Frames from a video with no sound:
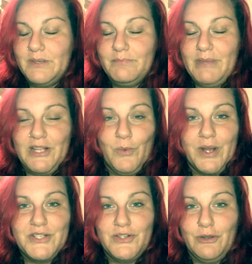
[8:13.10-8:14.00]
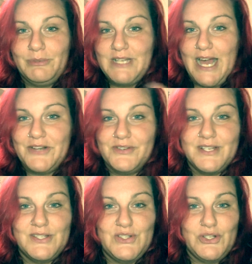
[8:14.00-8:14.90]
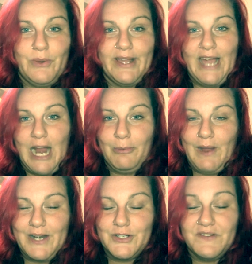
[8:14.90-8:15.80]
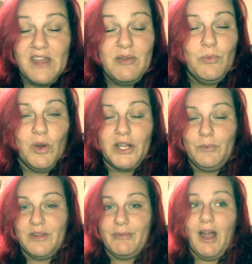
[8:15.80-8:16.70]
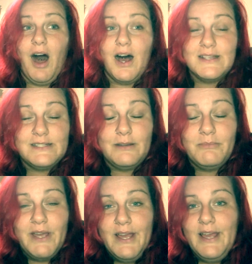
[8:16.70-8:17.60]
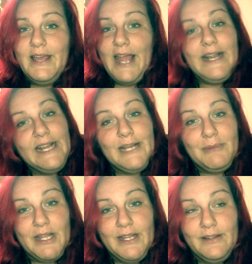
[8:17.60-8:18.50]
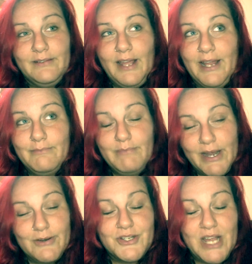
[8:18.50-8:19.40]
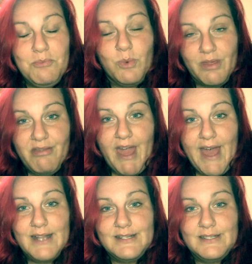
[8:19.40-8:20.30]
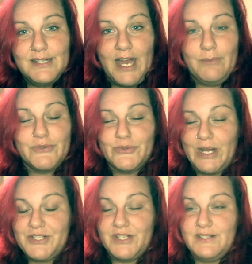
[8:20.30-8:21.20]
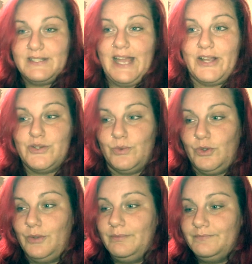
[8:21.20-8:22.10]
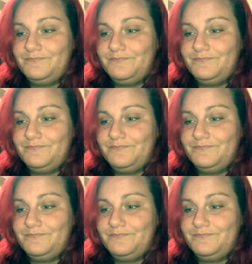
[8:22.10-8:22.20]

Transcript: Been going to a podiatrist, to a chiropractor. They've been working with me awesome and getting me in better shape with that. Stretches, actual